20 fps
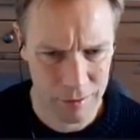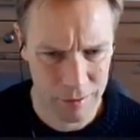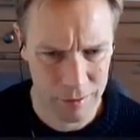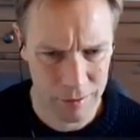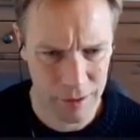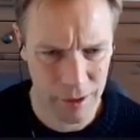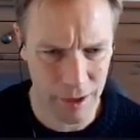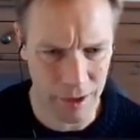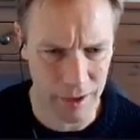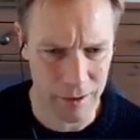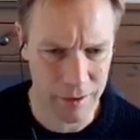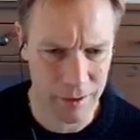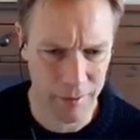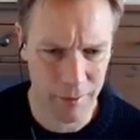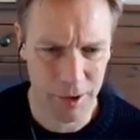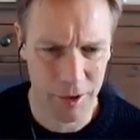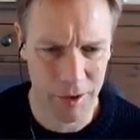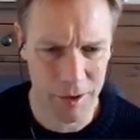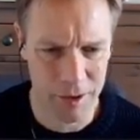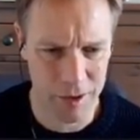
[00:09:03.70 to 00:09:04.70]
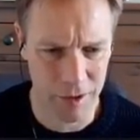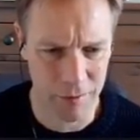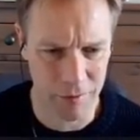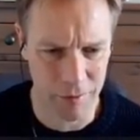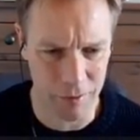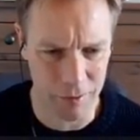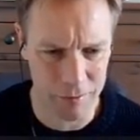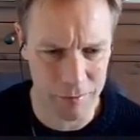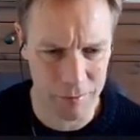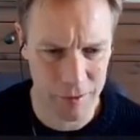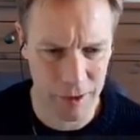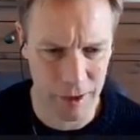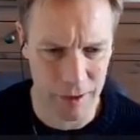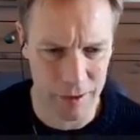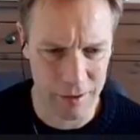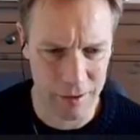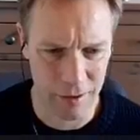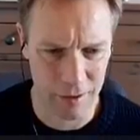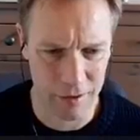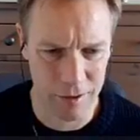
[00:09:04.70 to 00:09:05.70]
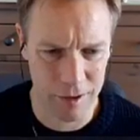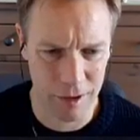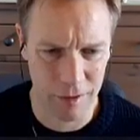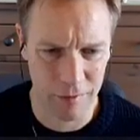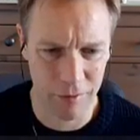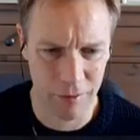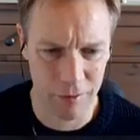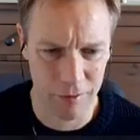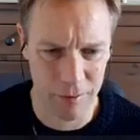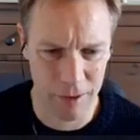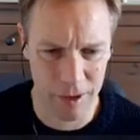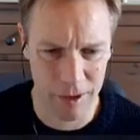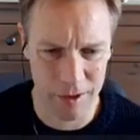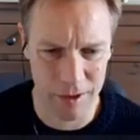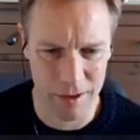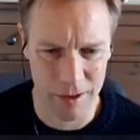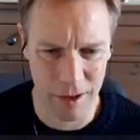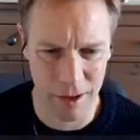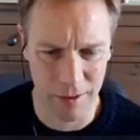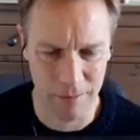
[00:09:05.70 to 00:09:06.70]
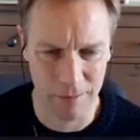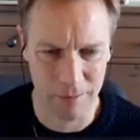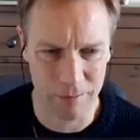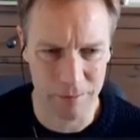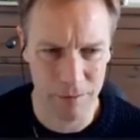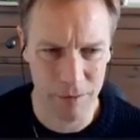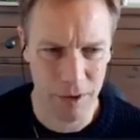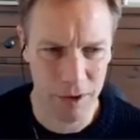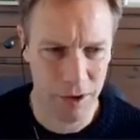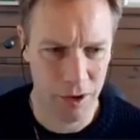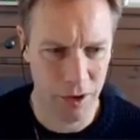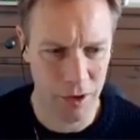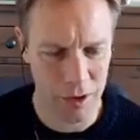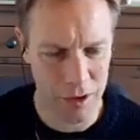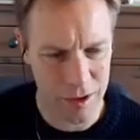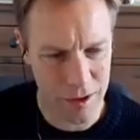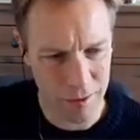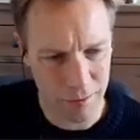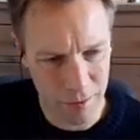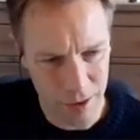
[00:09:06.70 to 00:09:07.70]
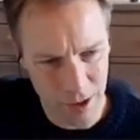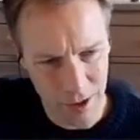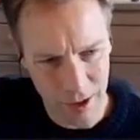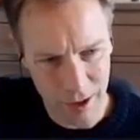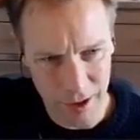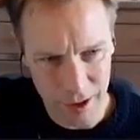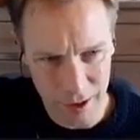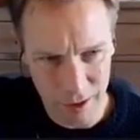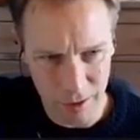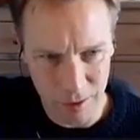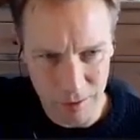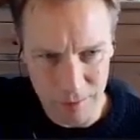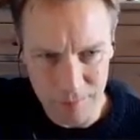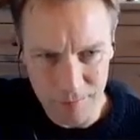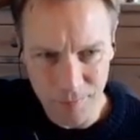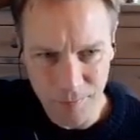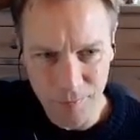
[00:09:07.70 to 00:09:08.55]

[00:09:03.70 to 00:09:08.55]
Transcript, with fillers: Yeah, then we got a segfault. Yeah, so segfault means um, you did something illegal